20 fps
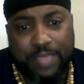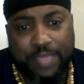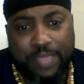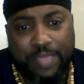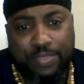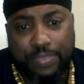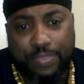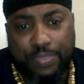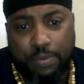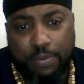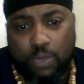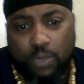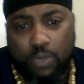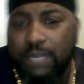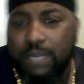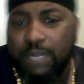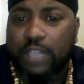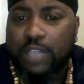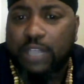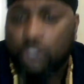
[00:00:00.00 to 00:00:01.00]
And
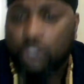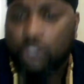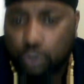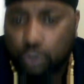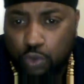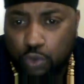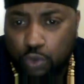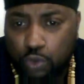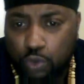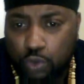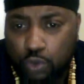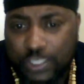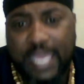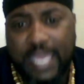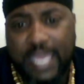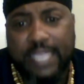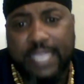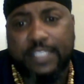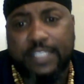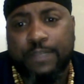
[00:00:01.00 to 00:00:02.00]
what about the
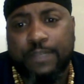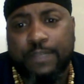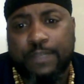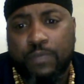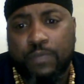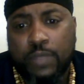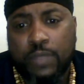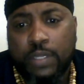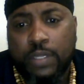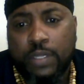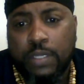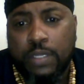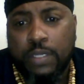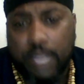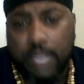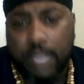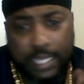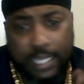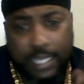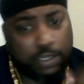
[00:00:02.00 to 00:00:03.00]
Crusades?
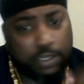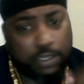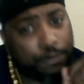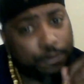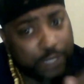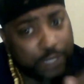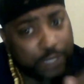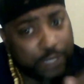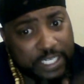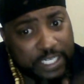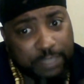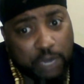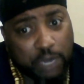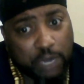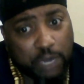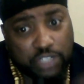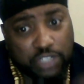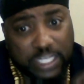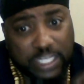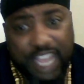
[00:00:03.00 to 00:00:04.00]
And don't
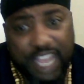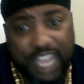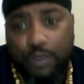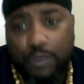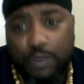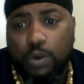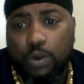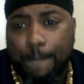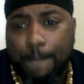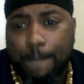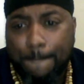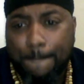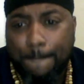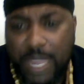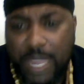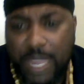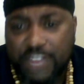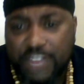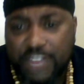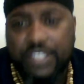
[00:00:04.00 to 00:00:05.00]
forget about slavery, where
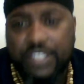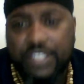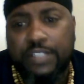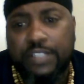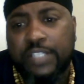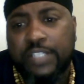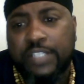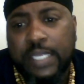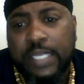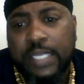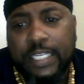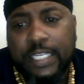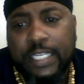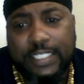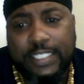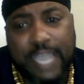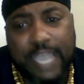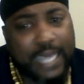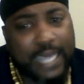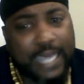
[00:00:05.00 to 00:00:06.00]
millions
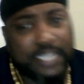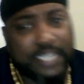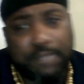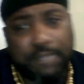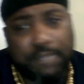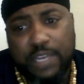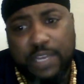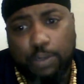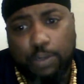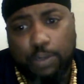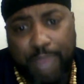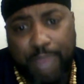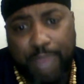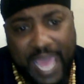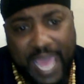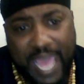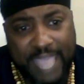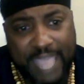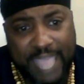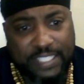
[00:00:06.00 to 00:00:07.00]
died in the Middle
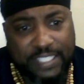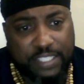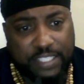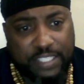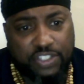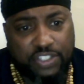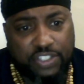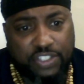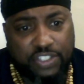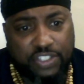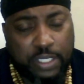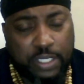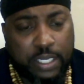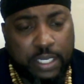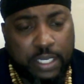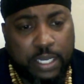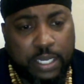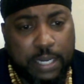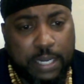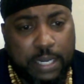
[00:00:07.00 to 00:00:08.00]
Passage.
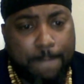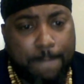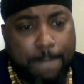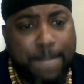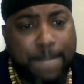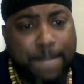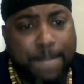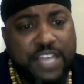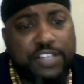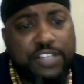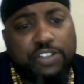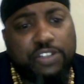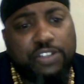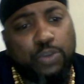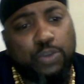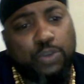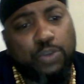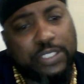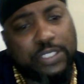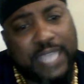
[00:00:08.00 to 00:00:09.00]

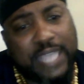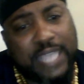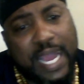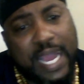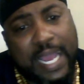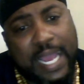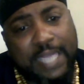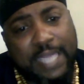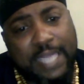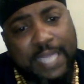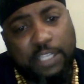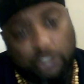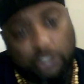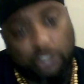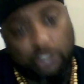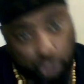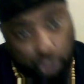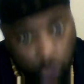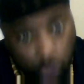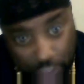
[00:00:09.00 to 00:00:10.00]
Millions were died
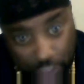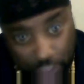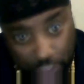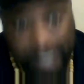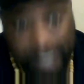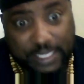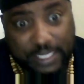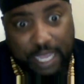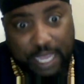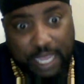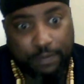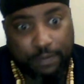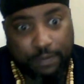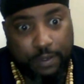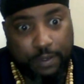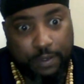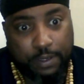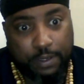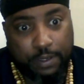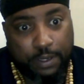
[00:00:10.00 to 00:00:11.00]
during
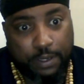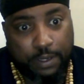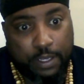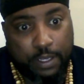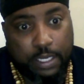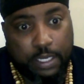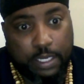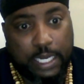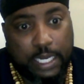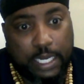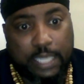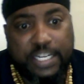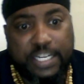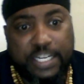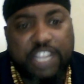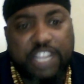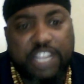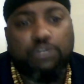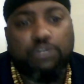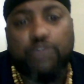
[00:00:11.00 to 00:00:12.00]
slavery.
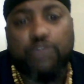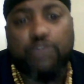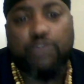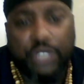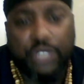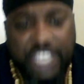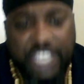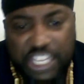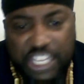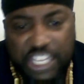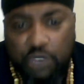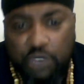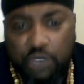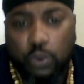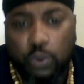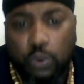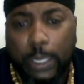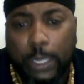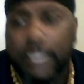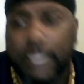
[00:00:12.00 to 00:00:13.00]
Negroes were
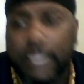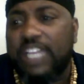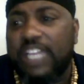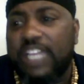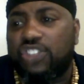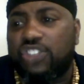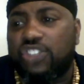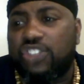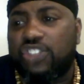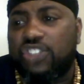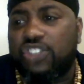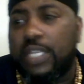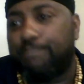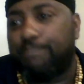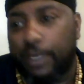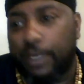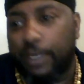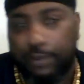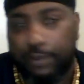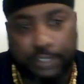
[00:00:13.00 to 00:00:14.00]
killed, lynched,
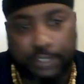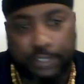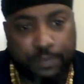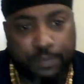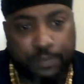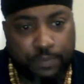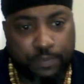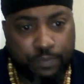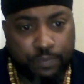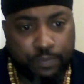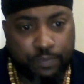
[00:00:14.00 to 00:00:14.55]
and burnt.